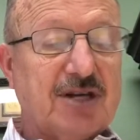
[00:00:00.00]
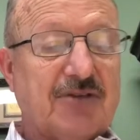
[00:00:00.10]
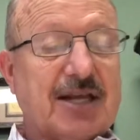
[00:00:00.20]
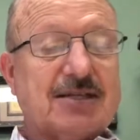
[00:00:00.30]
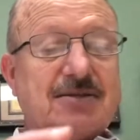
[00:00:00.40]

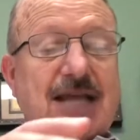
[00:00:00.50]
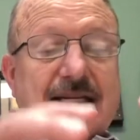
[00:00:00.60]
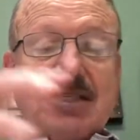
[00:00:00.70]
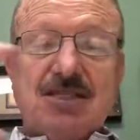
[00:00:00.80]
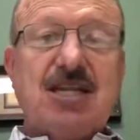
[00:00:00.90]
Now, that,
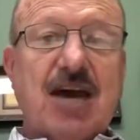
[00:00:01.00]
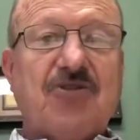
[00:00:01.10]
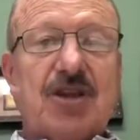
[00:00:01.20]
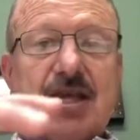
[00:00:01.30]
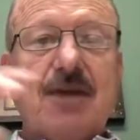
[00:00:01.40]
that's
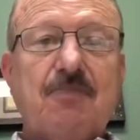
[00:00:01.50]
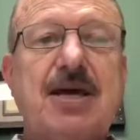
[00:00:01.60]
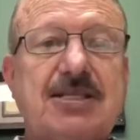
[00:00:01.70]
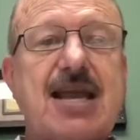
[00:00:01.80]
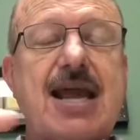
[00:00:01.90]
definitely
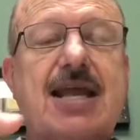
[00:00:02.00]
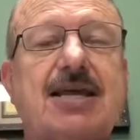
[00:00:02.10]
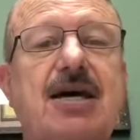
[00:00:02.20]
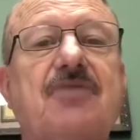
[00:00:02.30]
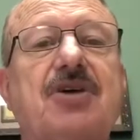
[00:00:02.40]
messianic
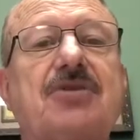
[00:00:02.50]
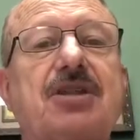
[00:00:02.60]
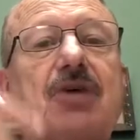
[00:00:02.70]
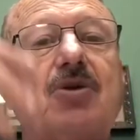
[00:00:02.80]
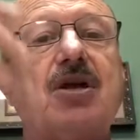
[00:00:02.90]
covenant, that
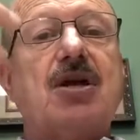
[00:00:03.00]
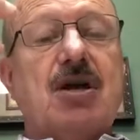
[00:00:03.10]
there will,